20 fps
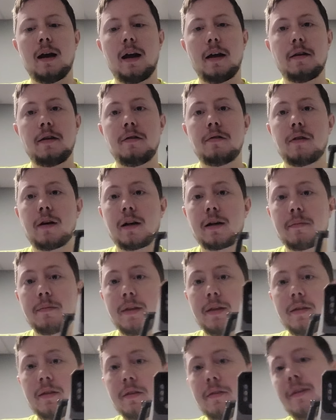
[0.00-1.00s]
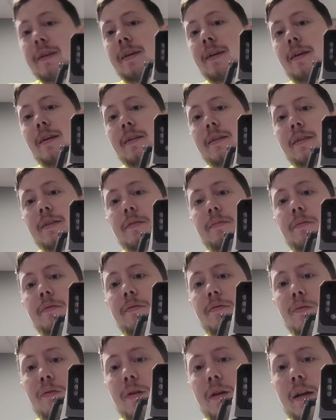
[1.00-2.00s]
I do recommend doing all this
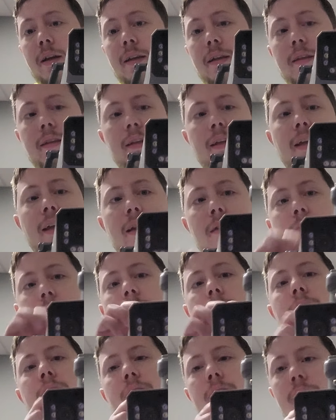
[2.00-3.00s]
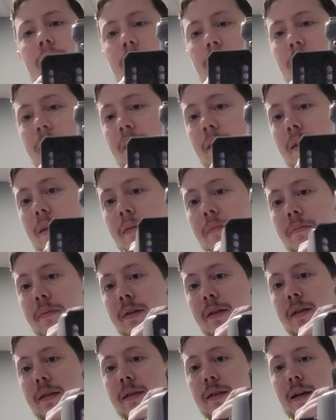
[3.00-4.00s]
before hanging the camera, as it'll be a
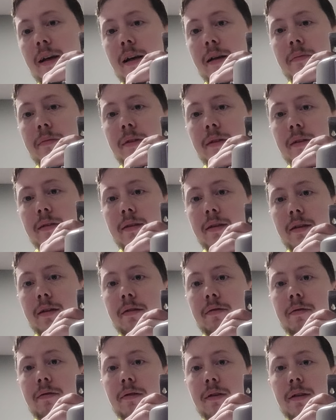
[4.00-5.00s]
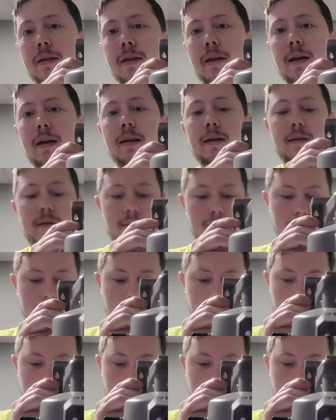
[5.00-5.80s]
million times easier for you guys.